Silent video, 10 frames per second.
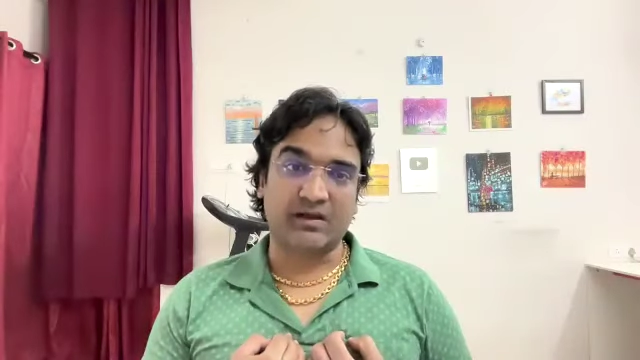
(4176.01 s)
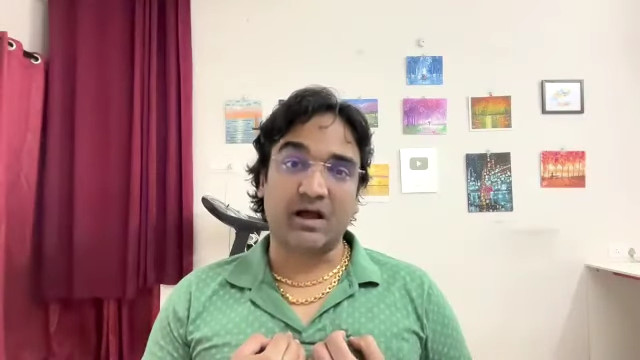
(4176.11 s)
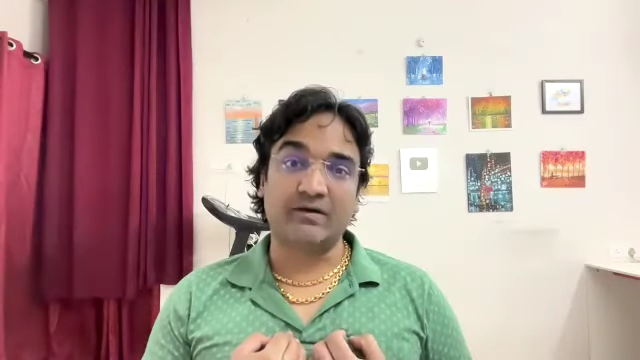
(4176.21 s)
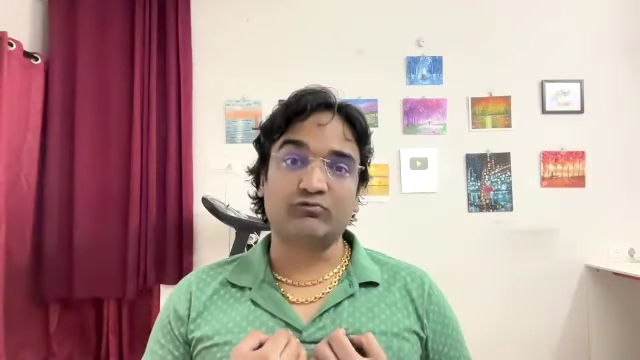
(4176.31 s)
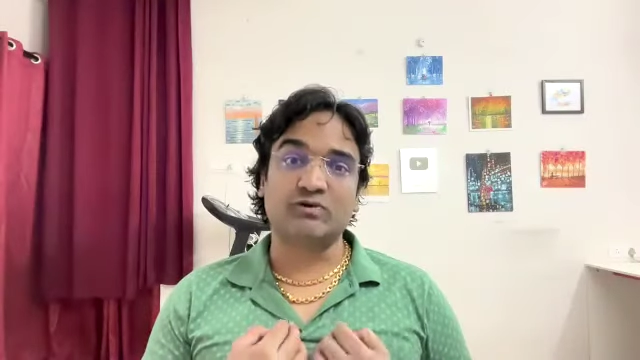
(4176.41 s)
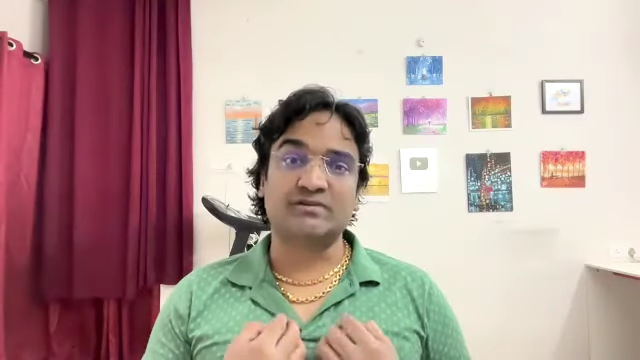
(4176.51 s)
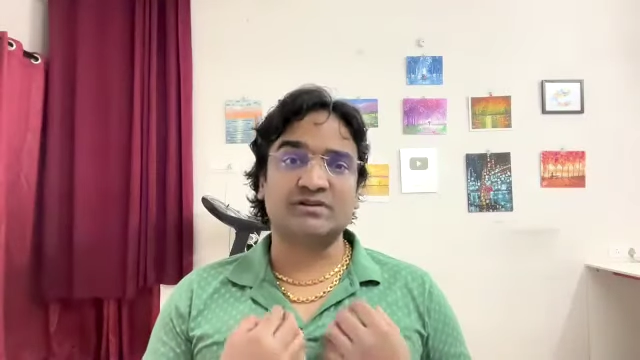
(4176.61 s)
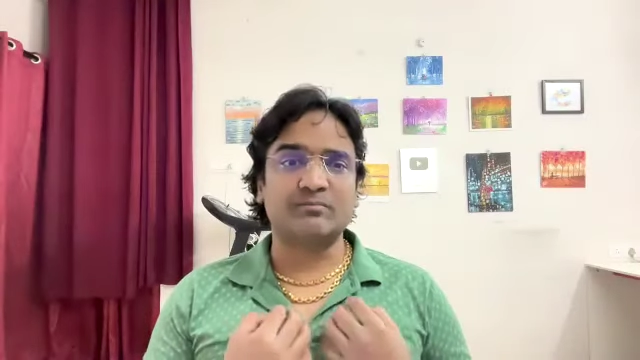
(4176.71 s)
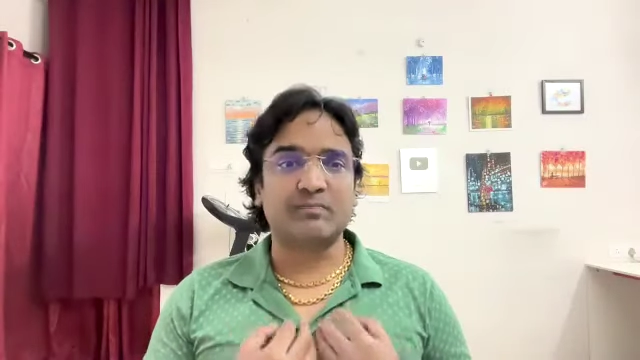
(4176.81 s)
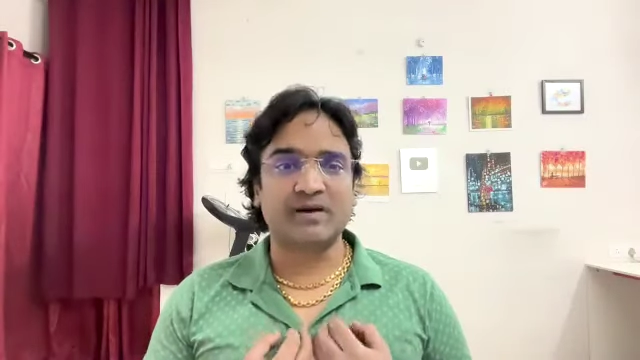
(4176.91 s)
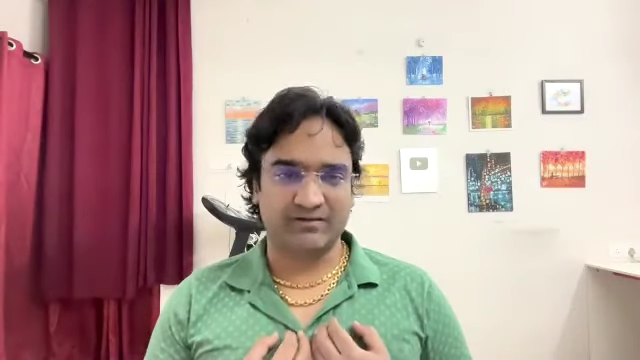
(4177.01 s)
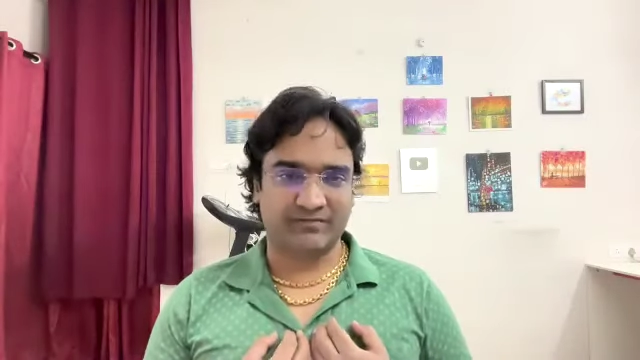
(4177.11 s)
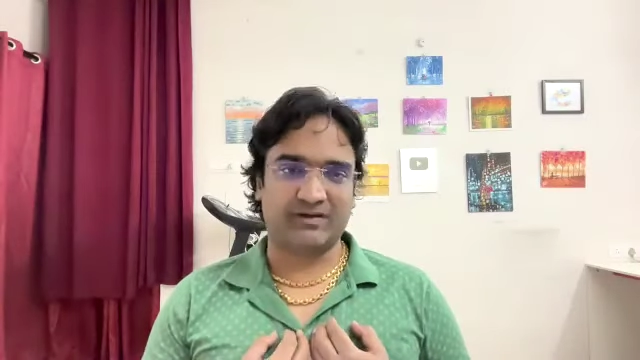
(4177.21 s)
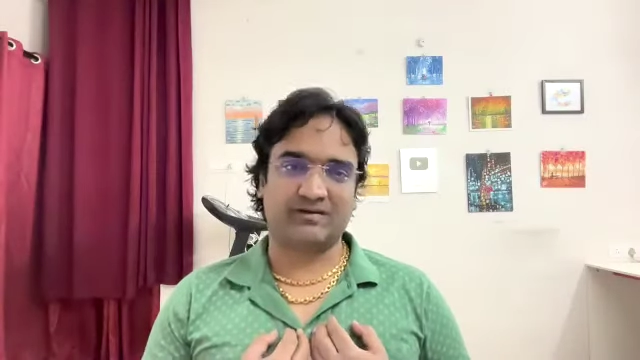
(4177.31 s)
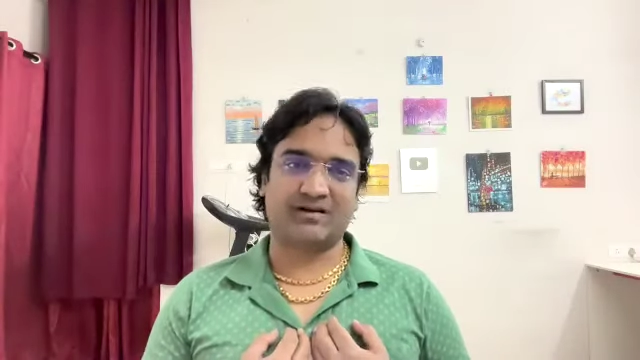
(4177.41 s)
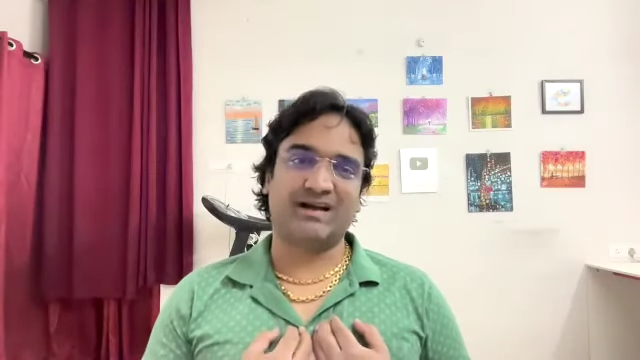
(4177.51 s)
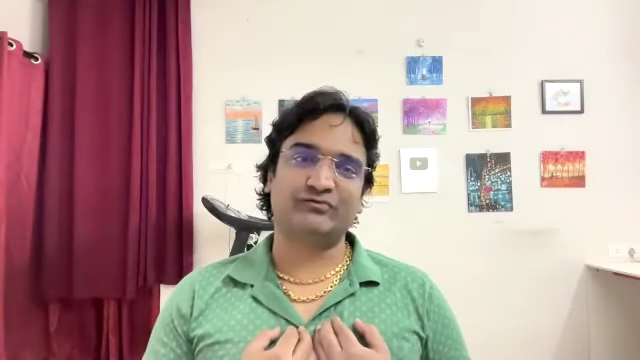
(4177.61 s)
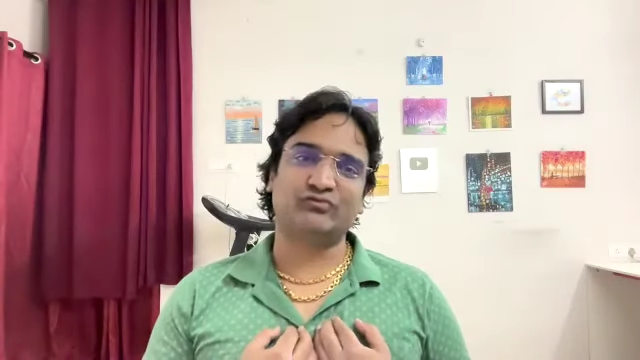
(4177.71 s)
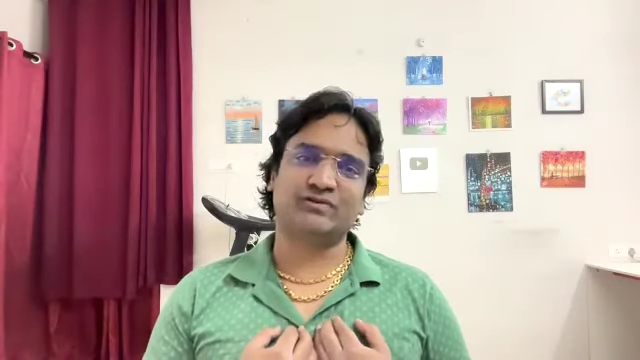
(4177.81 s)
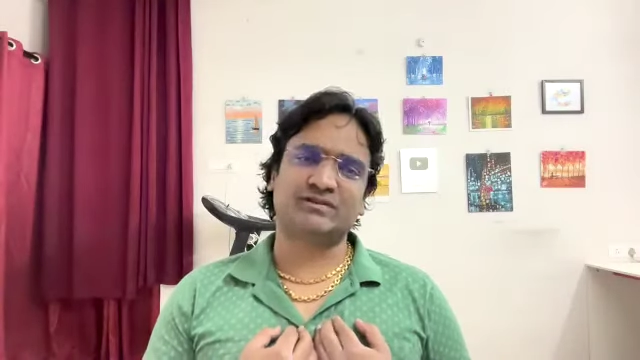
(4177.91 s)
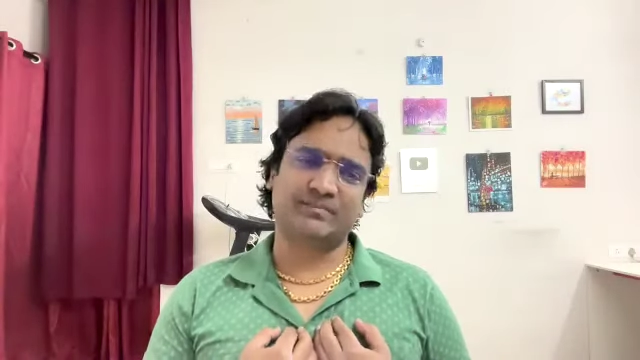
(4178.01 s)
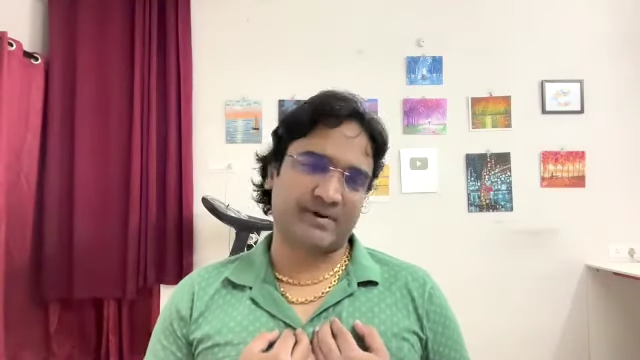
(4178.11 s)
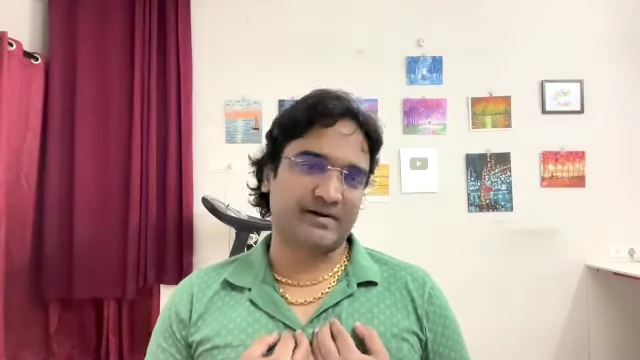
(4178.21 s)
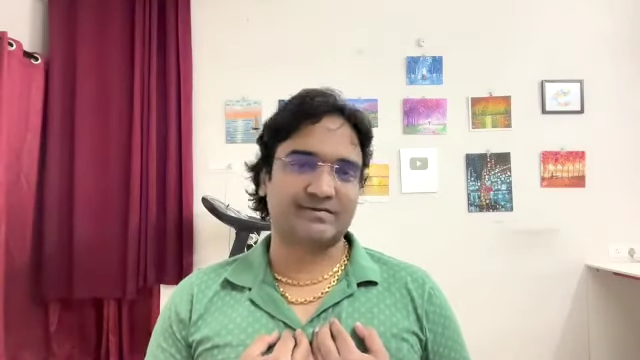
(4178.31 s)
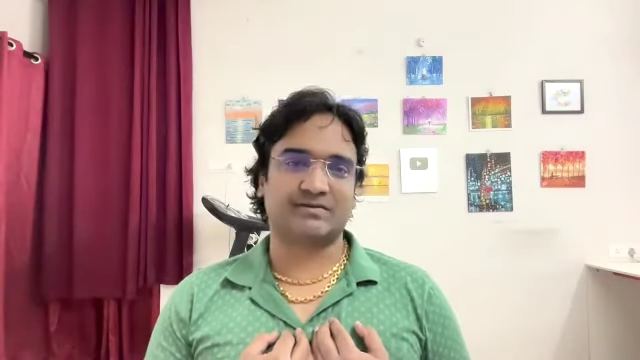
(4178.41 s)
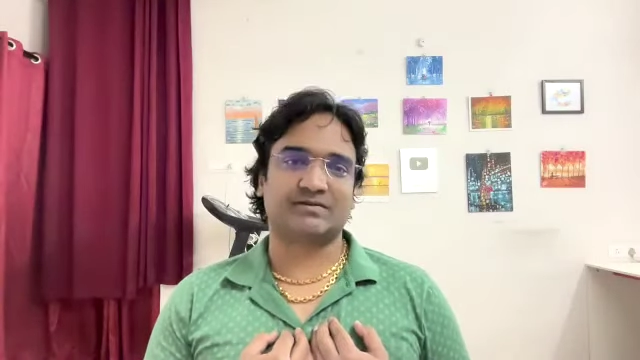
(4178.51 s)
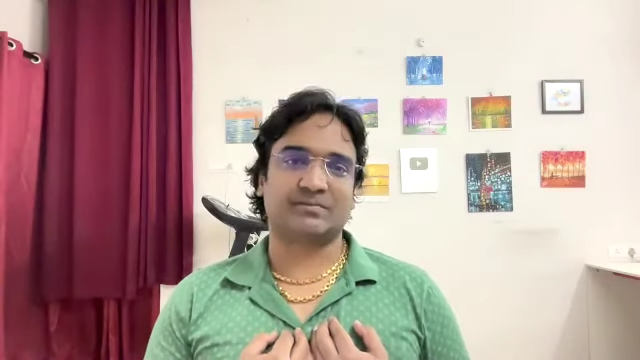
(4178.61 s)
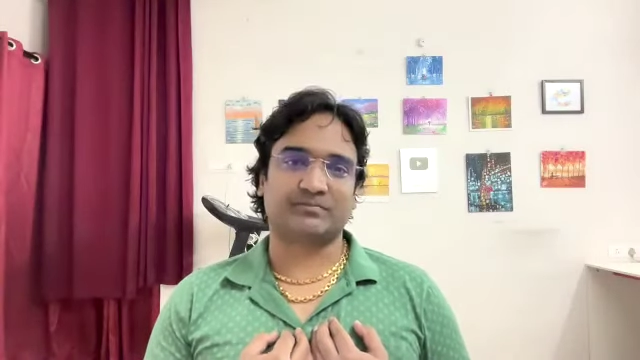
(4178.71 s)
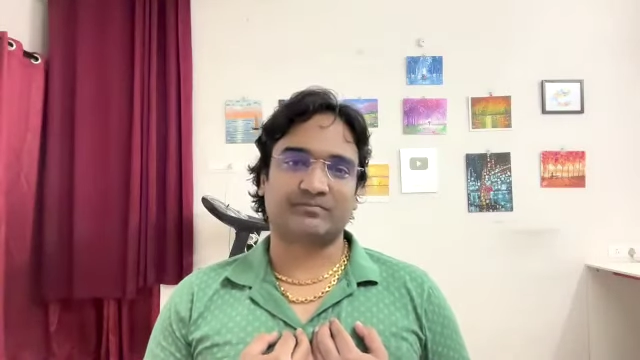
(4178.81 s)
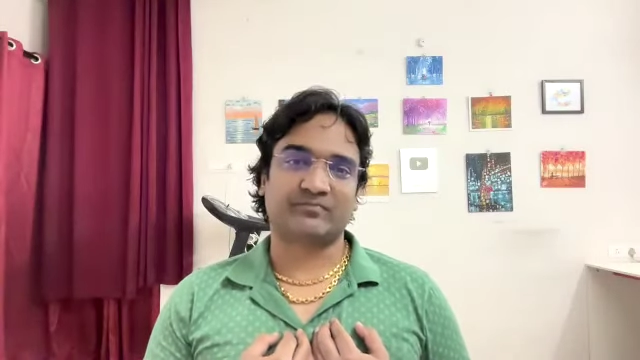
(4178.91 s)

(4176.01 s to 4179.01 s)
I have to accept my defeat. I have to accept criticism.